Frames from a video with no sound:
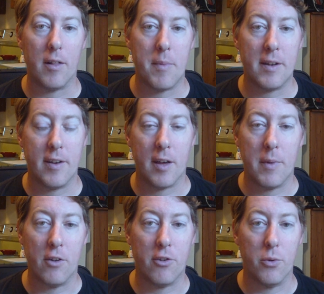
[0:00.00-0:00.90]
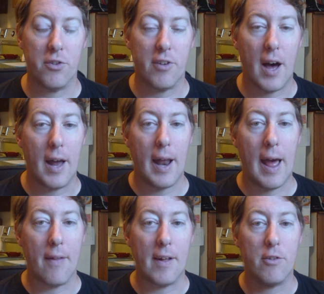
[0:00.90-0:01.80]
Clementi committed suicide,
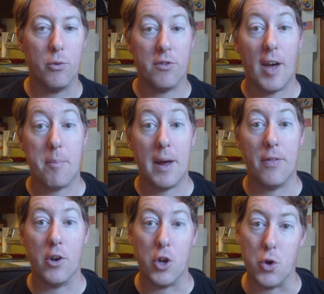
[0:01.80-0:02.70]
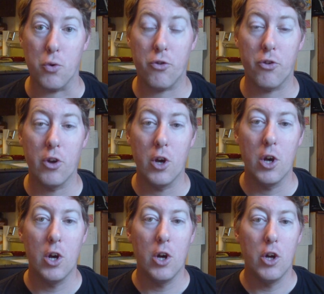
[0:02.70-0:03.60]
and that suicide made the news.
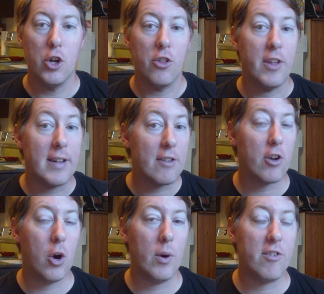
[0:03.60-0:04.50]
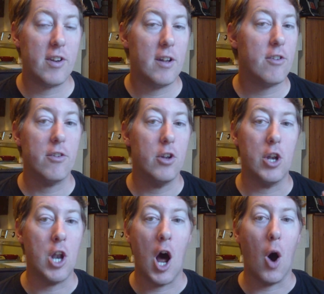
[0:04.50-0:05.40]
Think that's a coincidence?
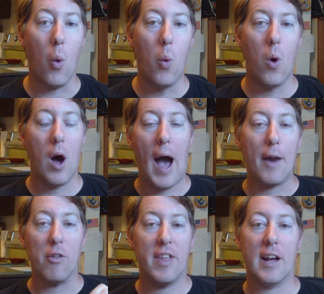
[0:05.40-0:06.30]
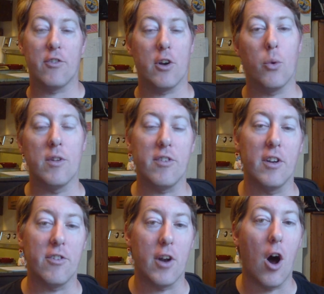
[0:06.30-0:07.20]
No. I don't think it's a
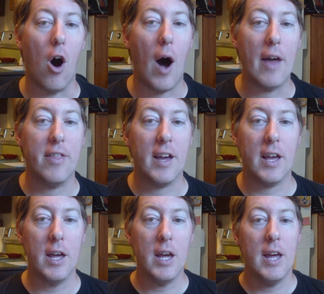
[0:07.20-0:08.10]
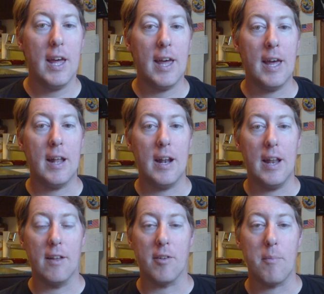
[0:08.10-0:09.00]
coincidence at all. I think it
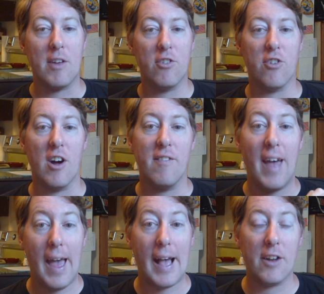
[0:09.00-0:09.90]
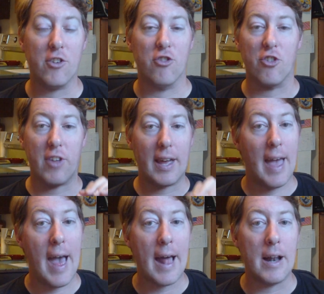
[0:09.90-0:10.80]
is a message of hate, just like
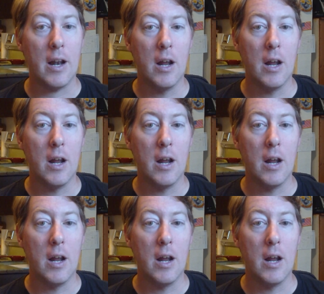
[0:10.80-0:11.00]
Ken,